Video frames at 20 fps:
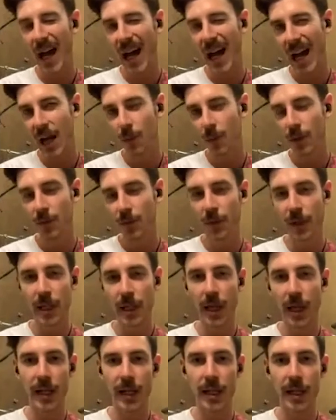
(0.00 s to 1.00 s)
I would really
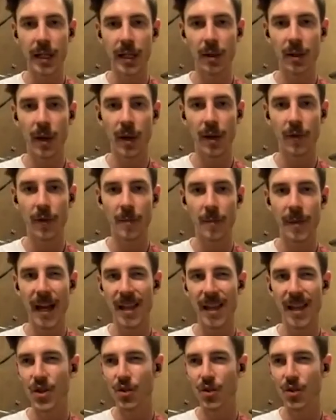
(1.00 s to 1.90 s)
kind of get away from that.